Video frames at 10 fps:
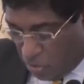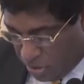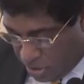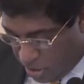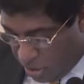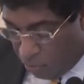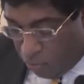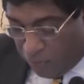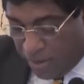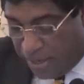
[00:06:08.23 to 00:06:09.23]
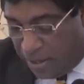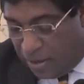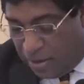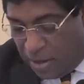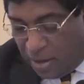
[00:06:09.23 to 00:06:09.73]
not vague
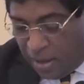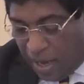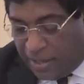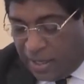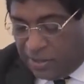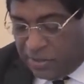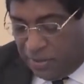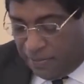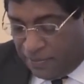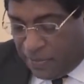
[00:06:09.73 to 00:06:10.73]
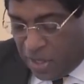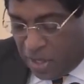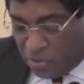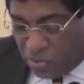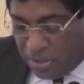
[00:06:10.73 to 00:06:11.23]
idealism,
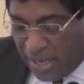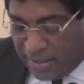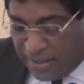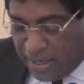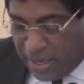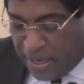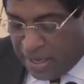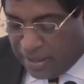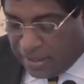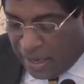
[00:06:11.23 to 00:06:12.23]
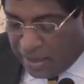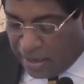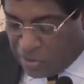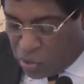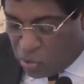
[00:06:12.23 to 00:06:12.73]
so that it can
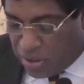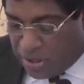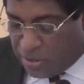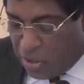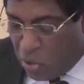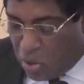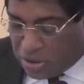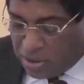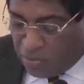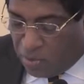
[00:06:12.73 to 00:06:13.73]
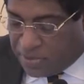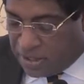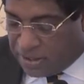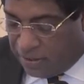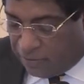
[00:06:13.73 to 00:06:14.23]
ensure its long term
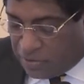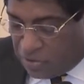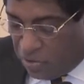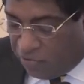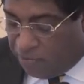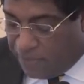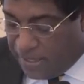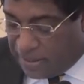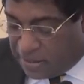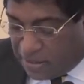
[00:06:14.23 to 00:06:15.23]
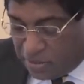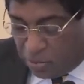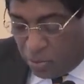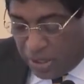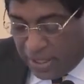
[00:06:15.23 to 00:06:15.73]
objectives of peace
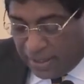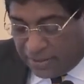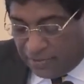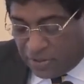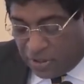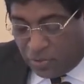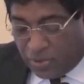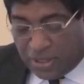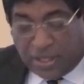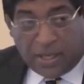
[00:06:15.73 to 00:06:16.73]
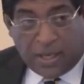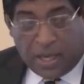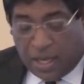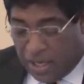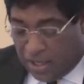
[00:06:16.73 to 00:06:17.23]
through collective security,
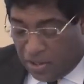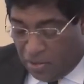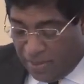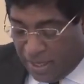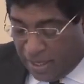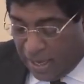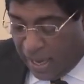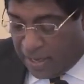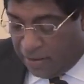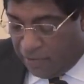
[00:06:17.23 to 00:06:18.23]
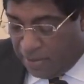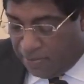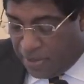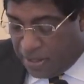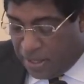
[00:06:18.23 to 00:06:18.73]
economic and
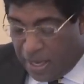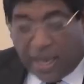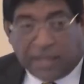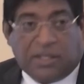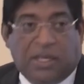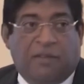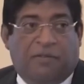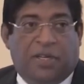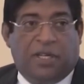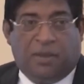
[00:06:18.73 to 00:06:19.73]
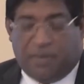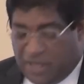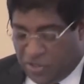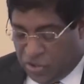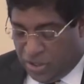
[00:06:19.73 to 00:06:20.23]
development, and self
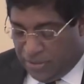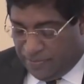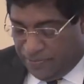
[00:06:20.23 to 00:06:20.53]
determination